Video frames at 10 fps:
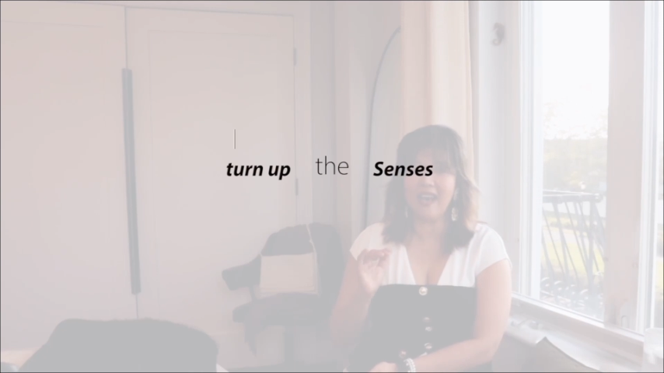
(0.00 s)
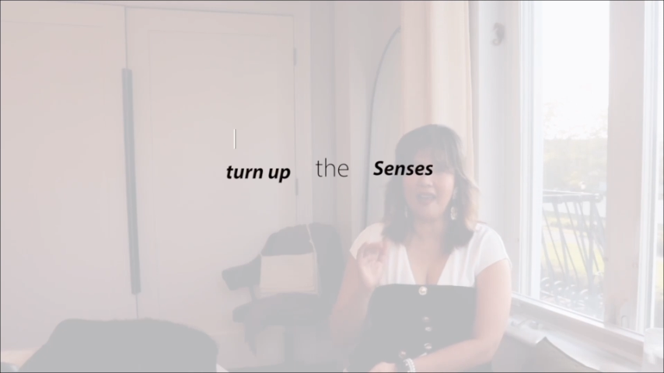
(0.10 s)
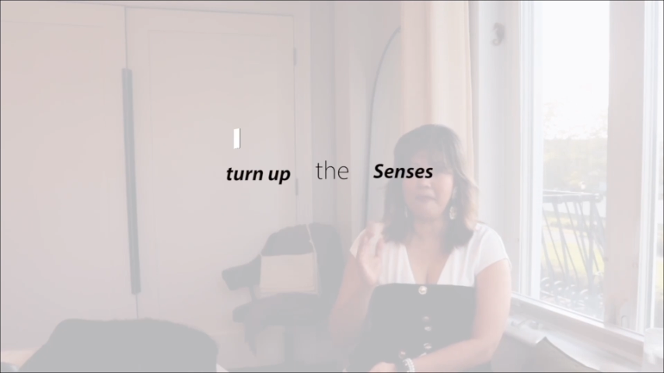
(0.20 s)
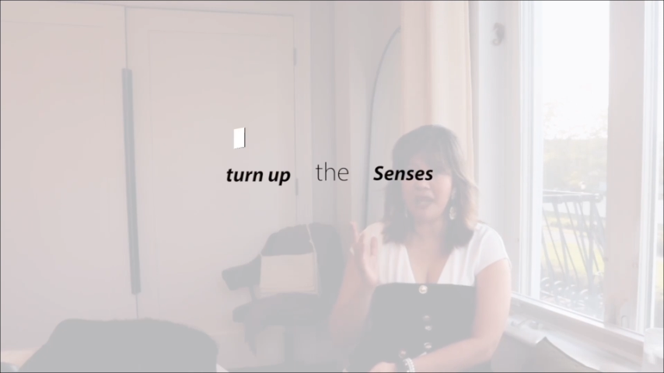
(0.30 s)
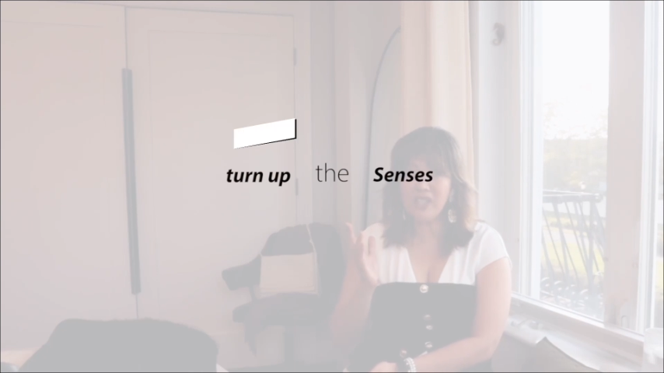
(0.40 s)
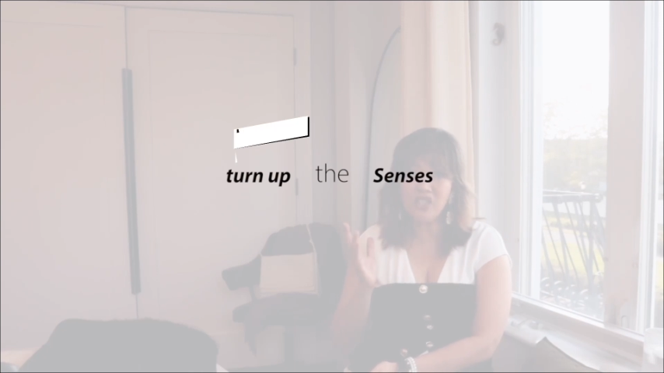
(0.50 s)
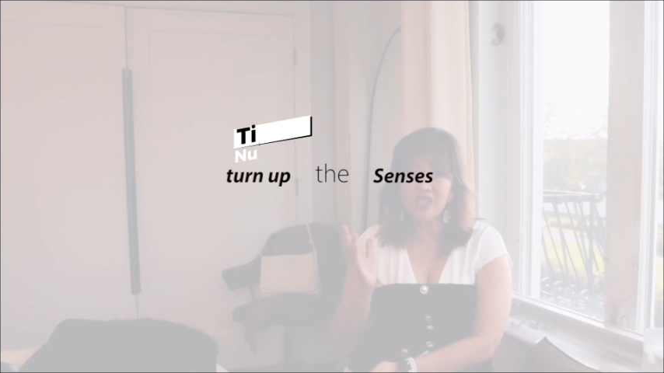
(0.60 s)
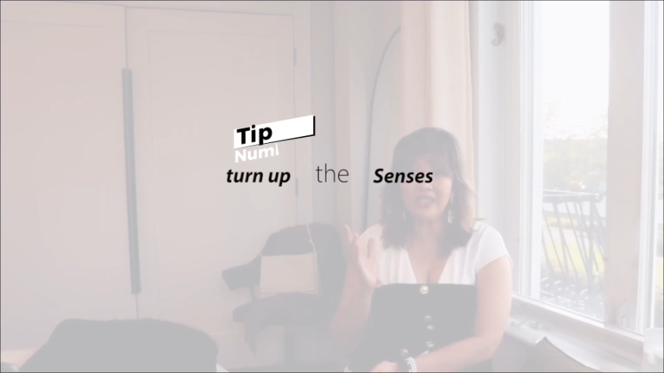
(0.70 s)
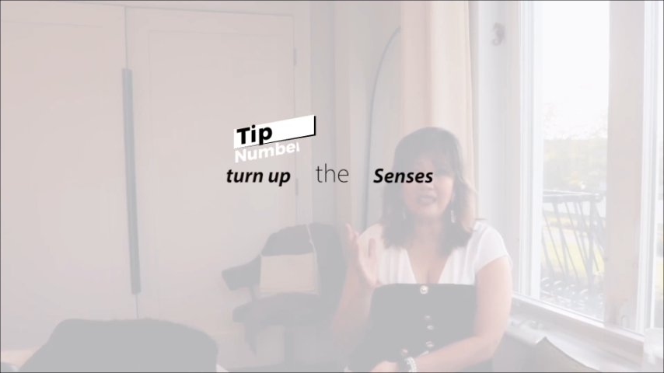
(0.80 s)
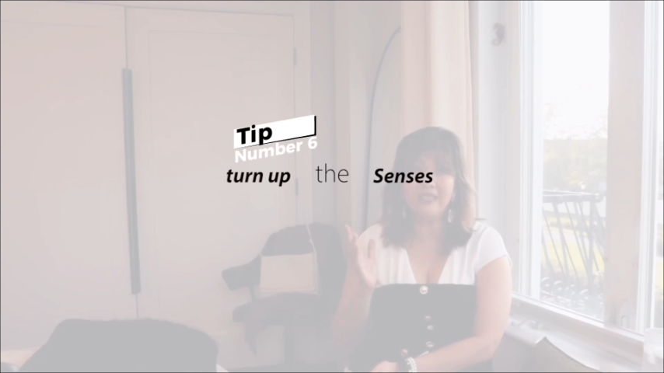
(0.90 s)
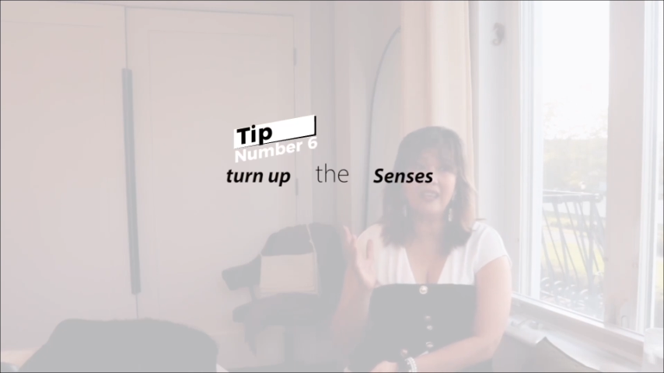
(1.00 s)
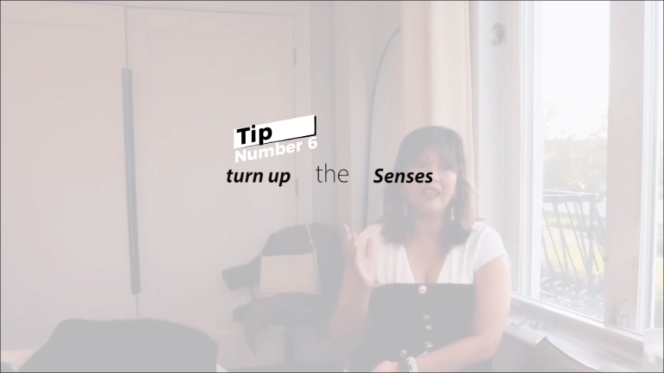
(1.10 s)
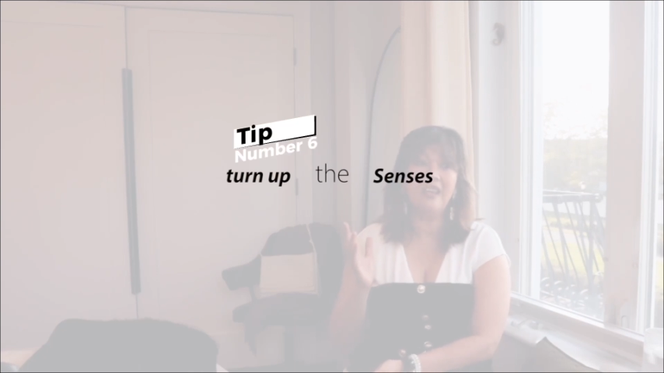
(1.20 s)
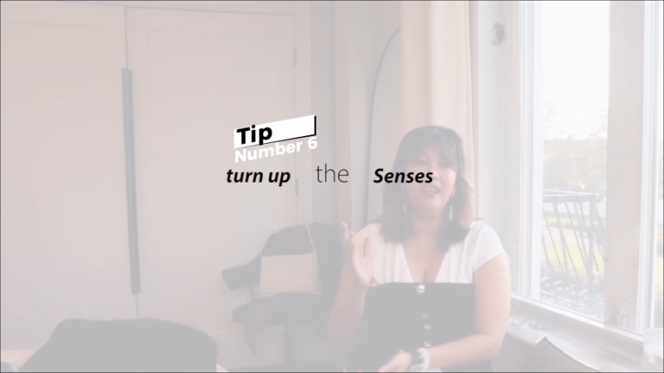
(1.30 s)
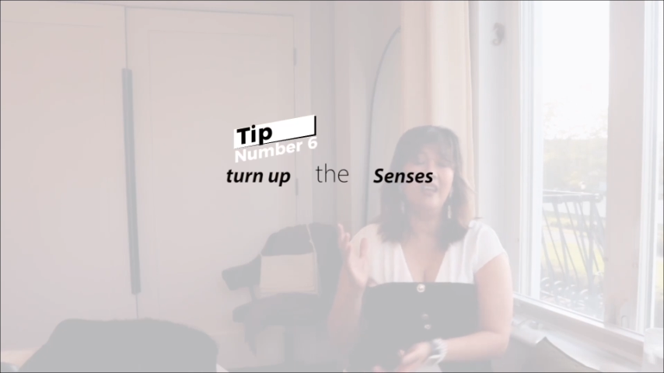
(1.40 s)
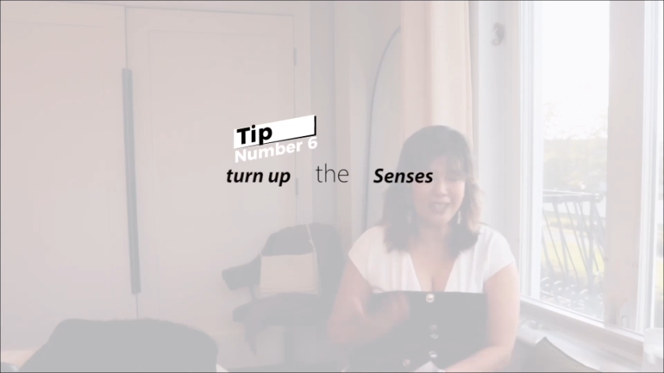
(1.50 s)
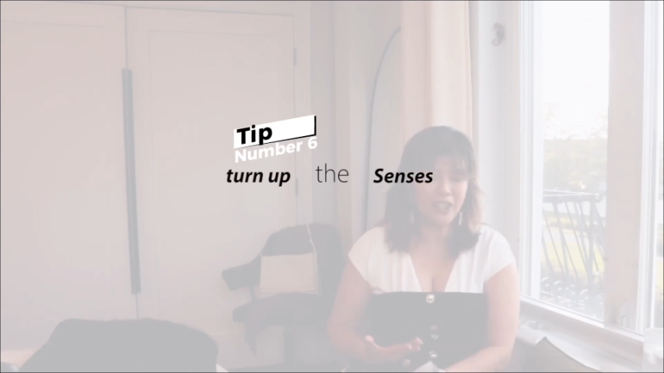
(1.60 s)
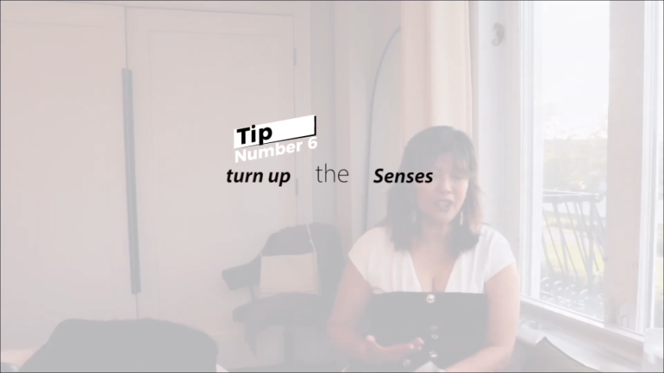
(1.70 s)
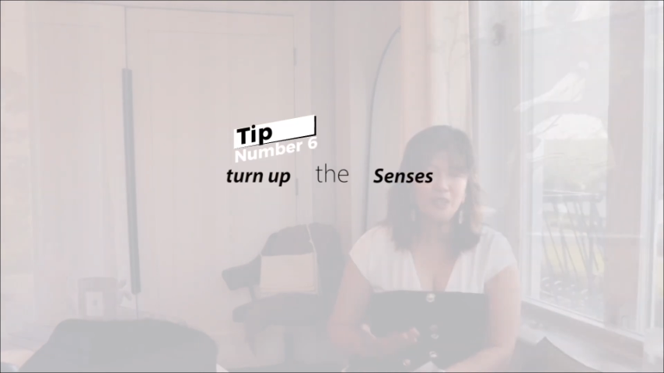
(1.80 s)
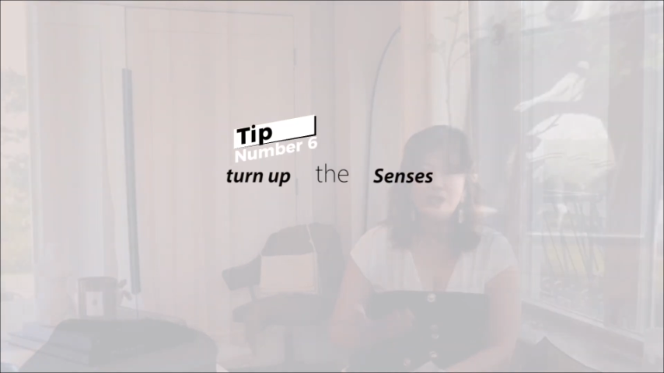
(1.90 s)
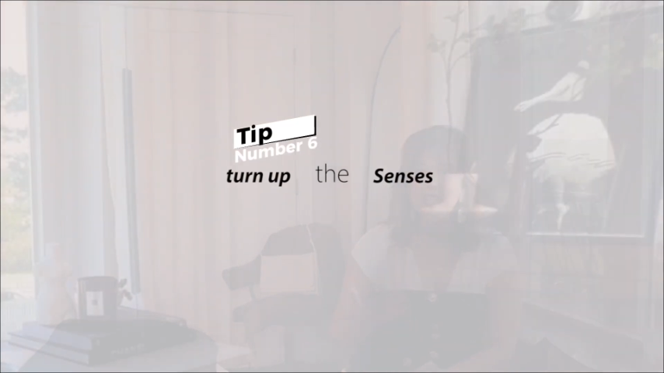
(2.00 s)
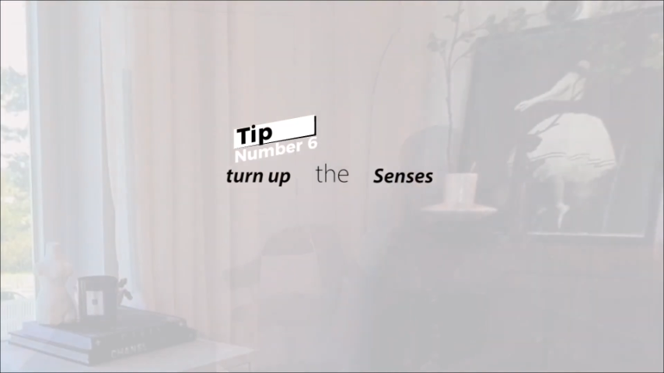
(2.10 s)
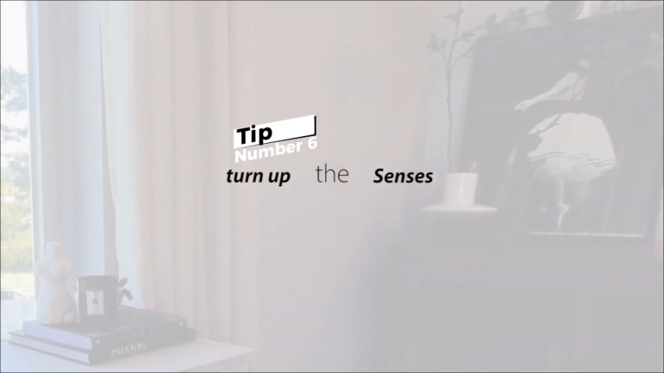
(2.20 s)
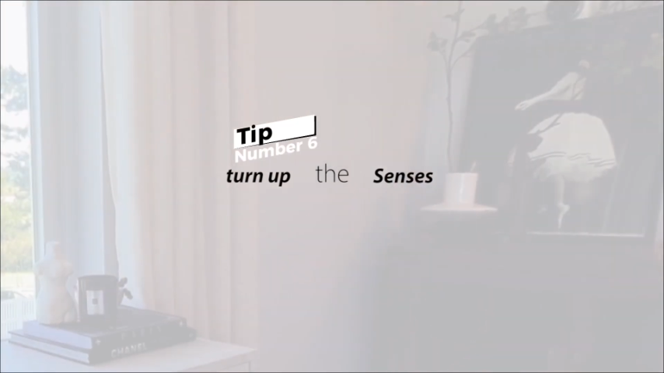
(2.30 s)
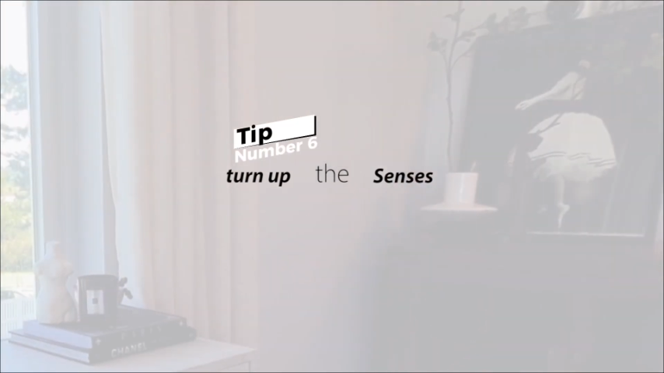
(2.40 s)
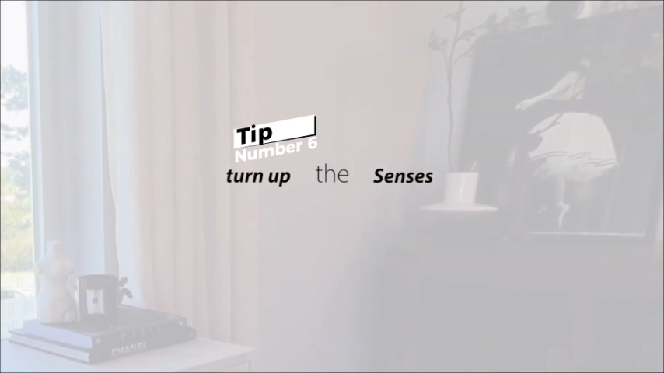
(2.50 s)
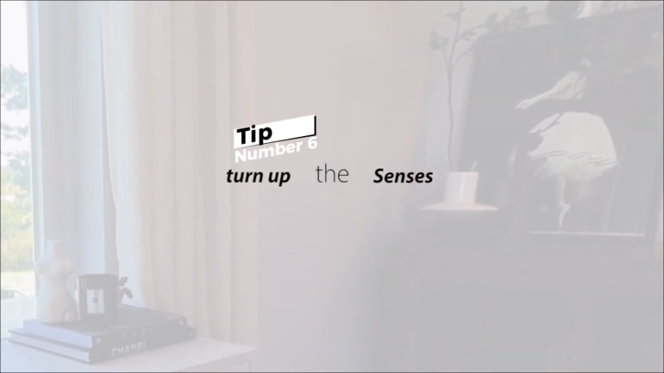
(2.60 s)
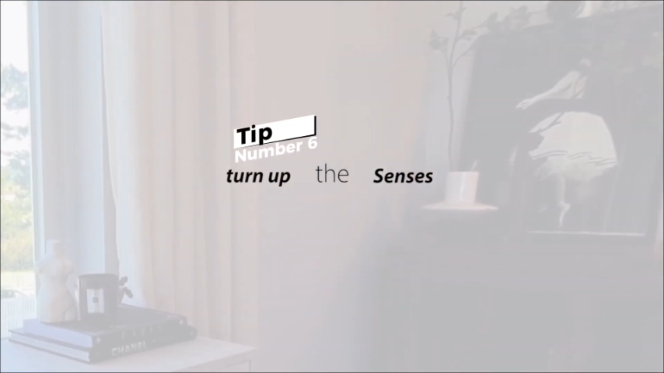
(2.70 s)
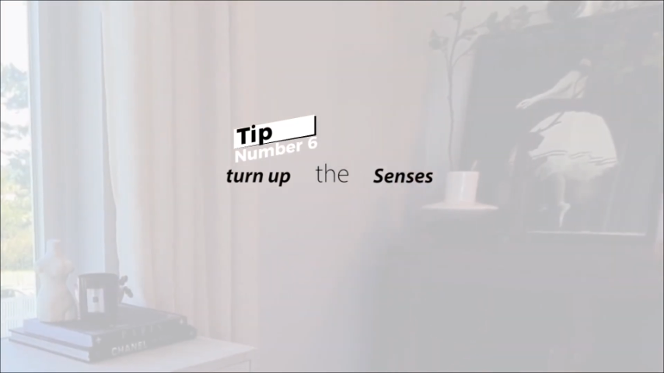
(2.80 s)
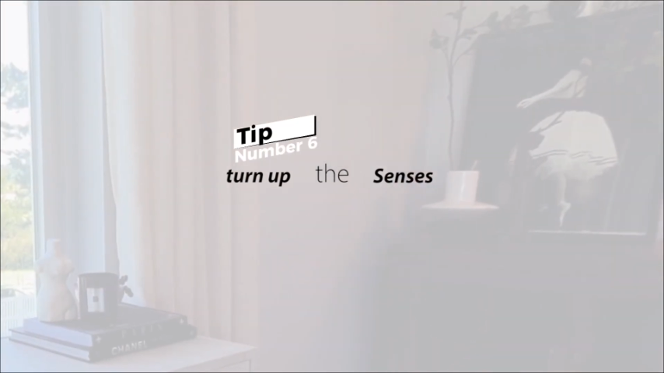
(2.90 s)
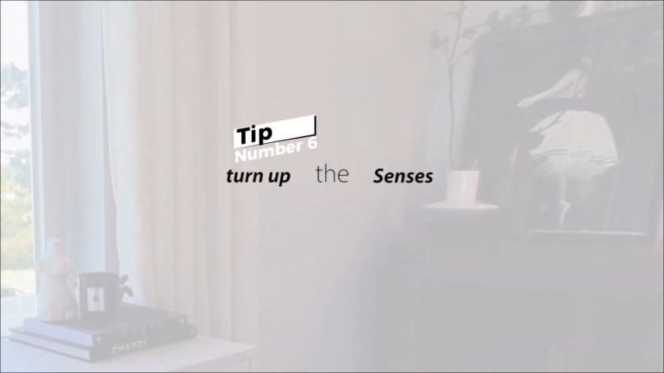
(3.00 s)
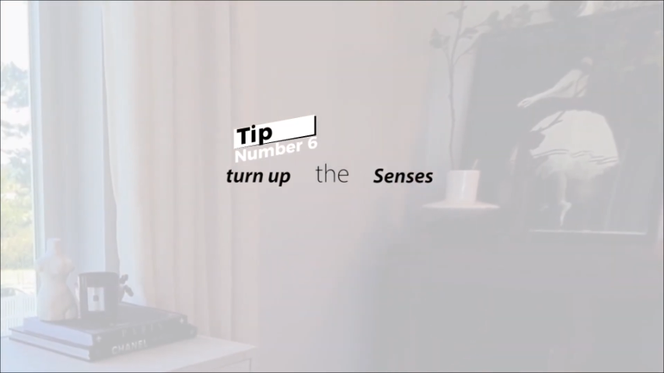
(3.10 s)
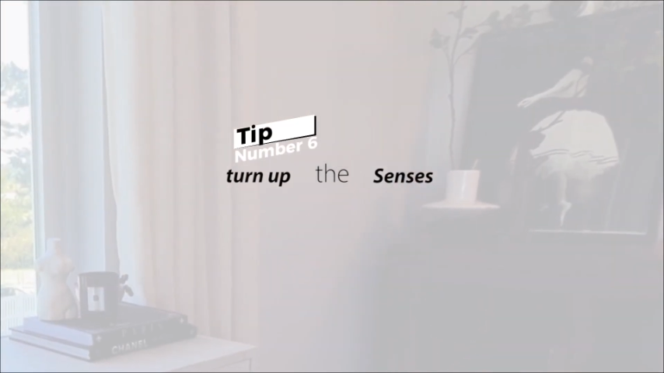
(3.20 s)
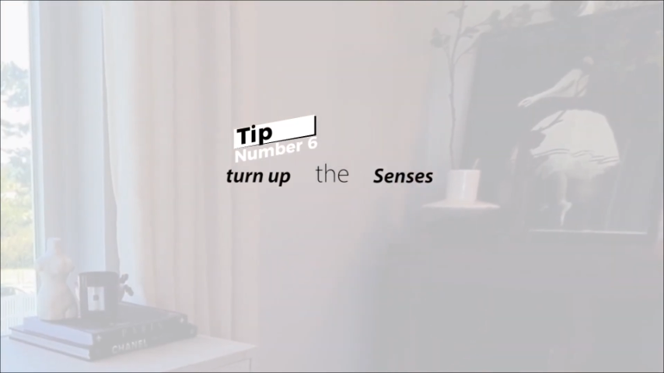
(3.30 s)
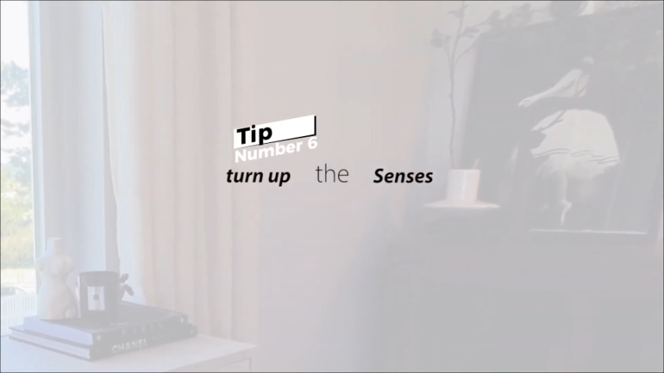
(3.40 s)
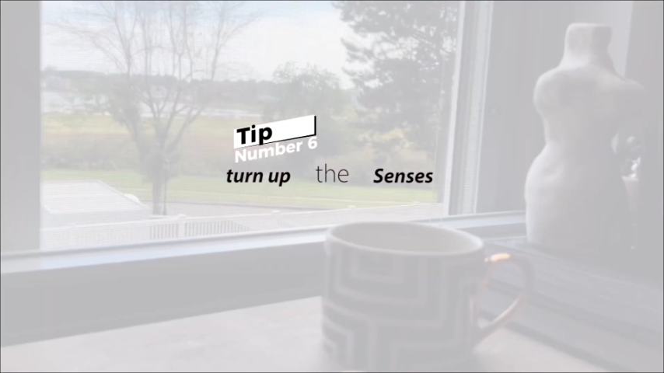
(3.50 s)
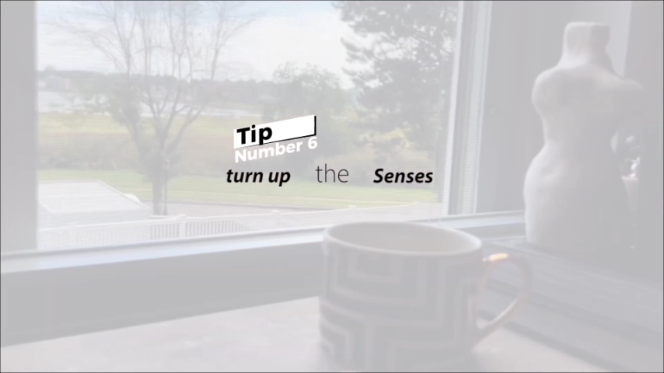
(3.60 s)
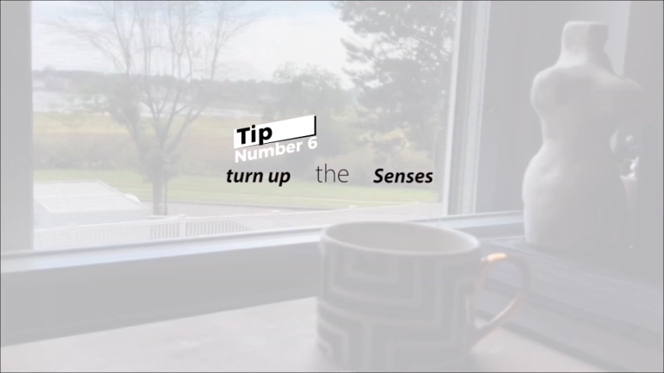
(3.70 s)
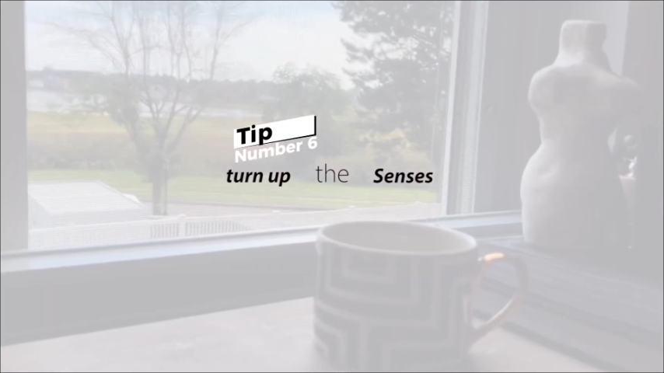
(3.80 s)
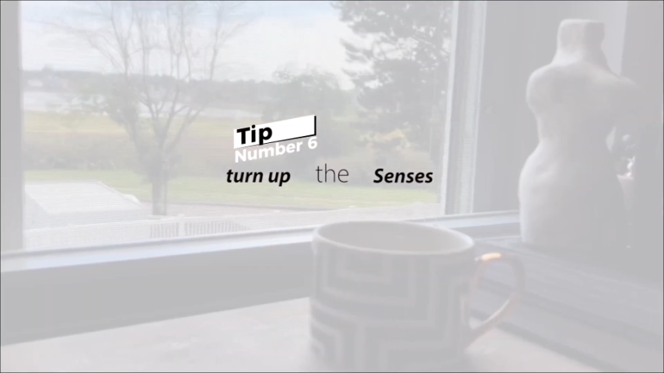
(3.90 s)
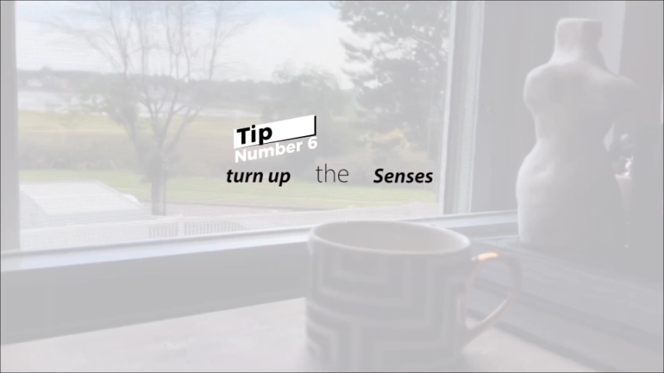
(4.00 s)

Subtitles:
No face is visible, so there are no lips to read.